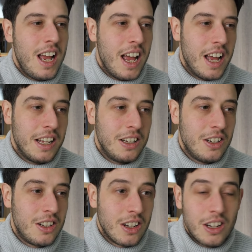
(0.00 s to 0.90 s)

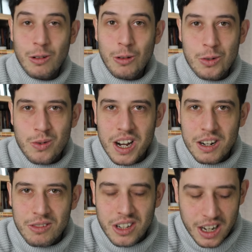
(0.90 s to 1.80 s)
and you lose track
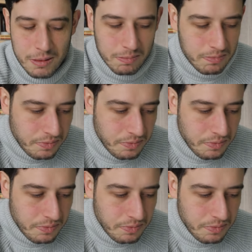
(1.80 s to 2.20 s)
of time.